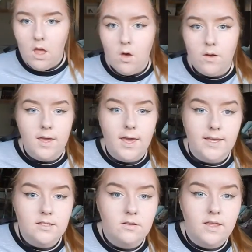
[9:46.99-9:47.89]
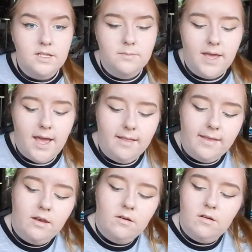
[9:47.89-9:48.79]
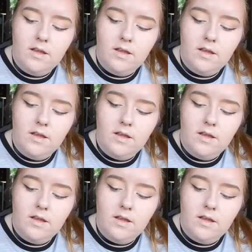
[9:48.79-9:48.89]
Okay guys, so that is my eyeliner.